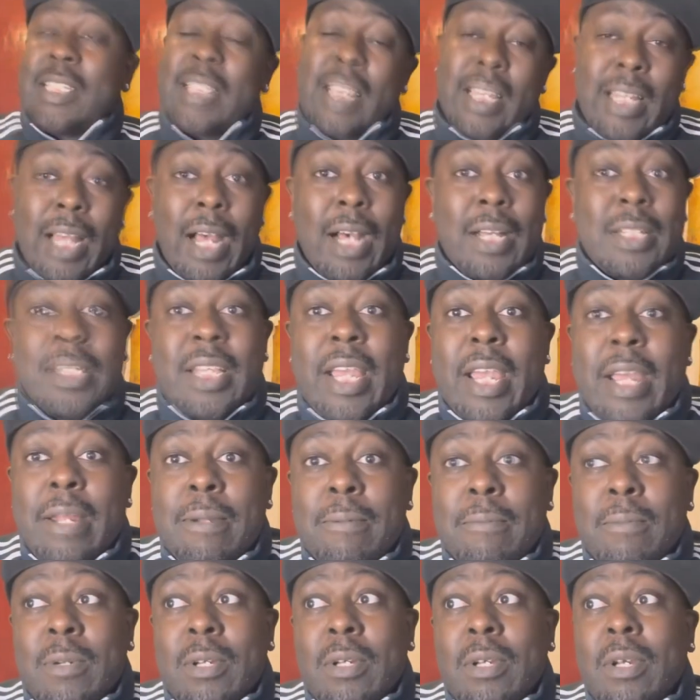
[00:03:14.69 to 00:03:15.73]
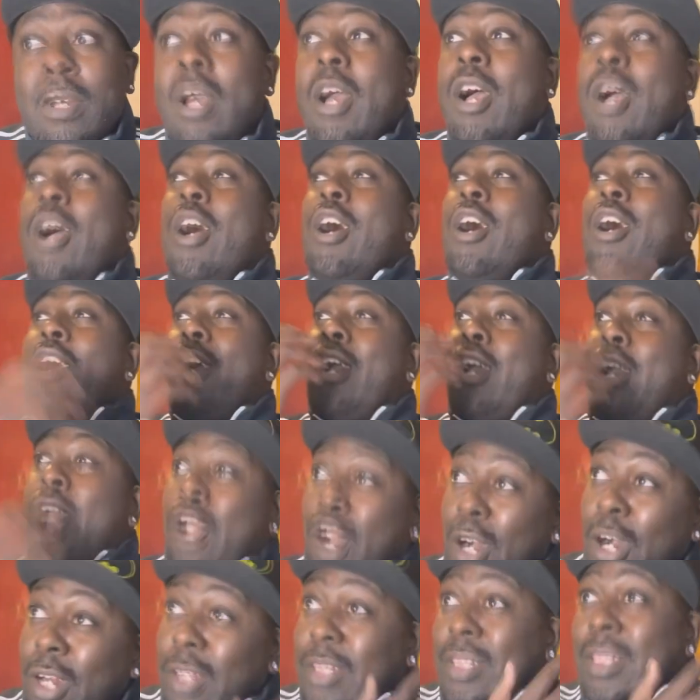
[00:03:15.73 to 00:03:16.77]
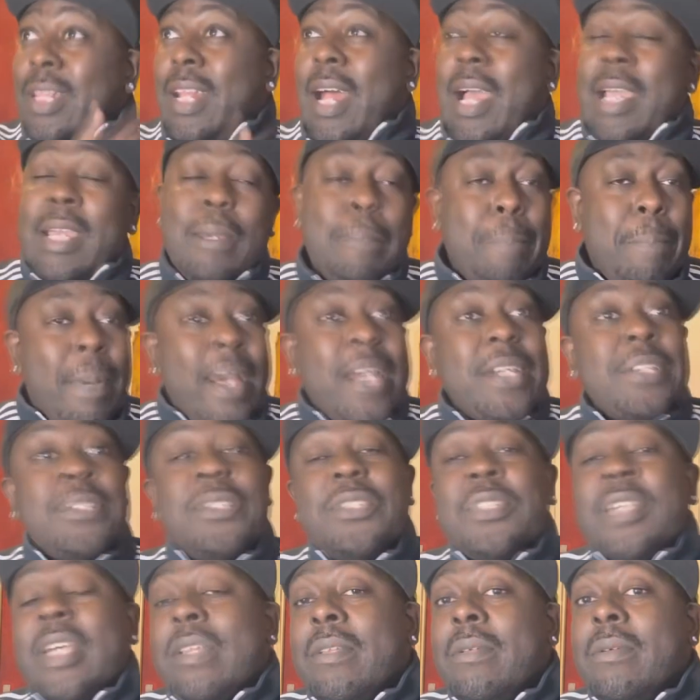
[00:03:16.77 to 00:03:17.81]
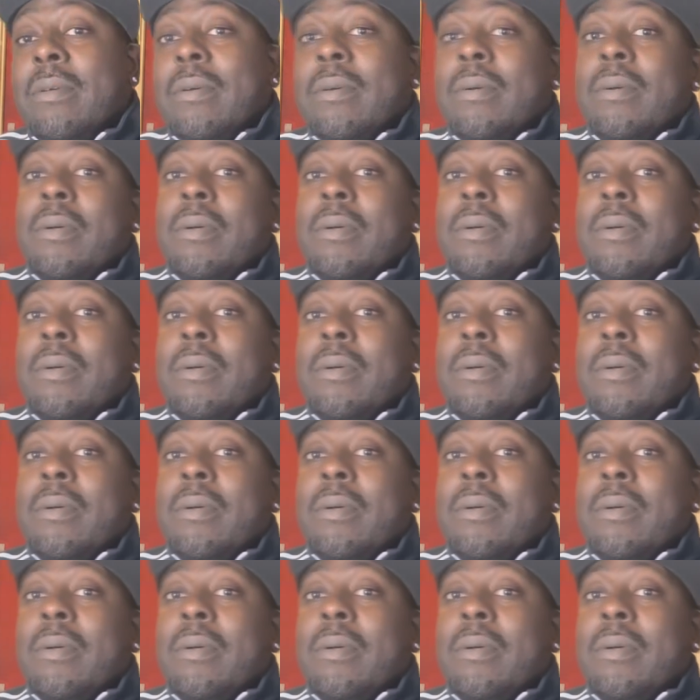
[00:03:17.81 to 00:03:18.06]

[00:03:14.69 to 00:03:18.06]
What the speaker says: 10 out of 10. Godlike pacing.